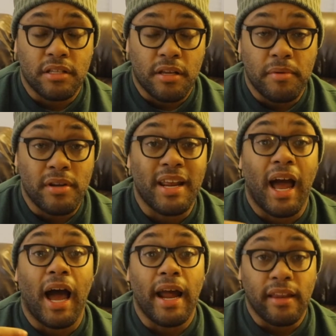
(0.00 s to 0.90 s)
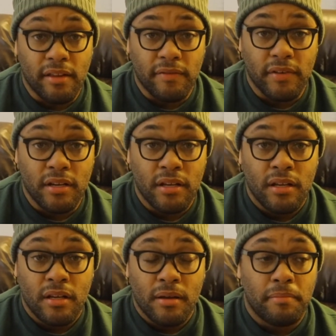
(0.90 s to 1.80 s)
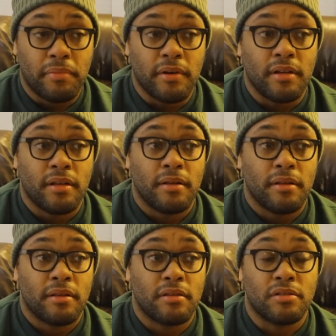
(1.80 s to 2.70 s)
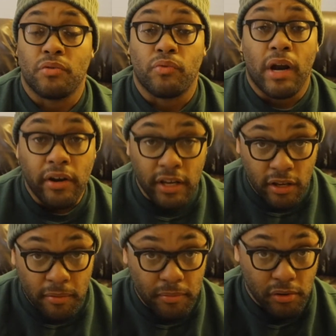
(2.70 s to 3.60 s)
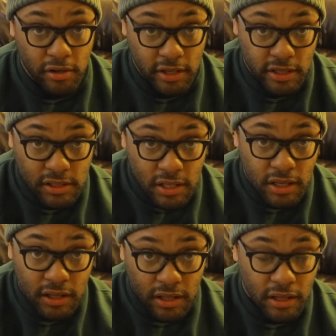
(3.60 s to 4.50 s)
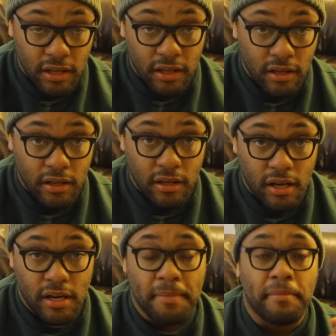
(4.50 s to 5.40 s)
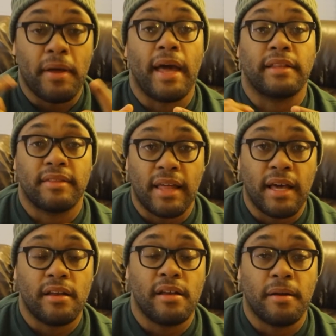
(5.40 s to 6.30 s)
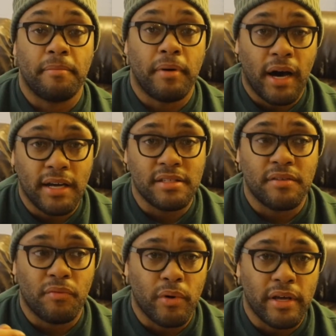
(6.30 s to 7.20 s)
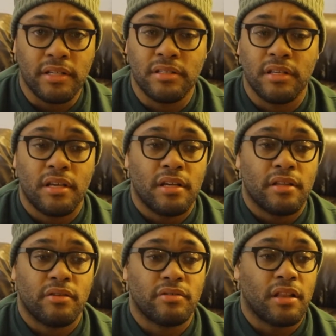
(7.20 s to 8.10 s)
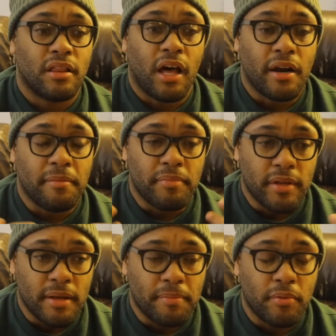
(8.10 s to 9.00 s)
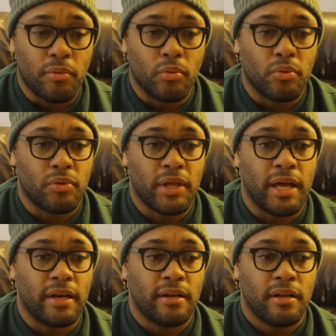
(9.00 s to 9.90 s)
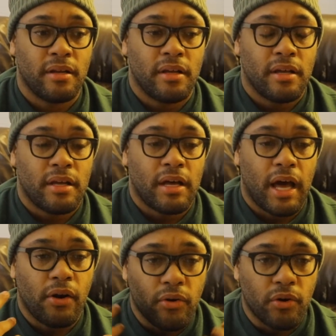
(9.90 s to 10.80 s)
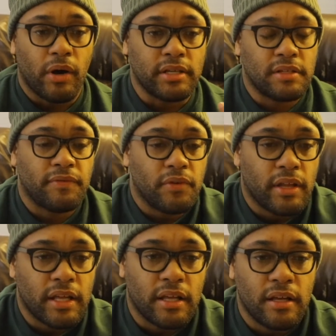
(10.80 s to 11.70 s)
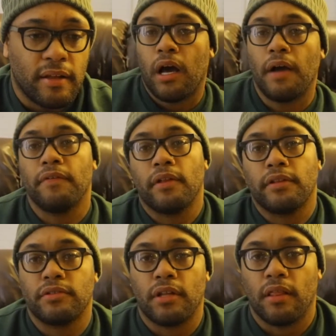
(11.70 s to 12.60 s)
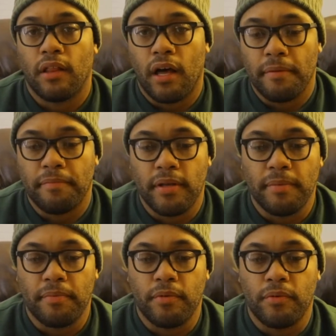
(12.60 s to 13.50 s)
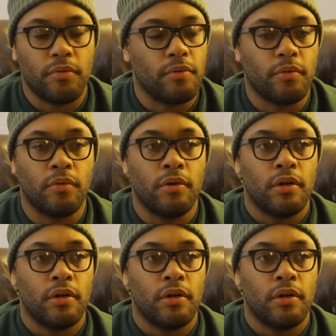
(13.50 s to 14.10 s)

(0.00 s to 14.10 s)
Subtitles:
the community I live in, but the surrounding communities and impact that in a positive ways. There's a lot of people that, I don't know, I feel like there's a lot of people who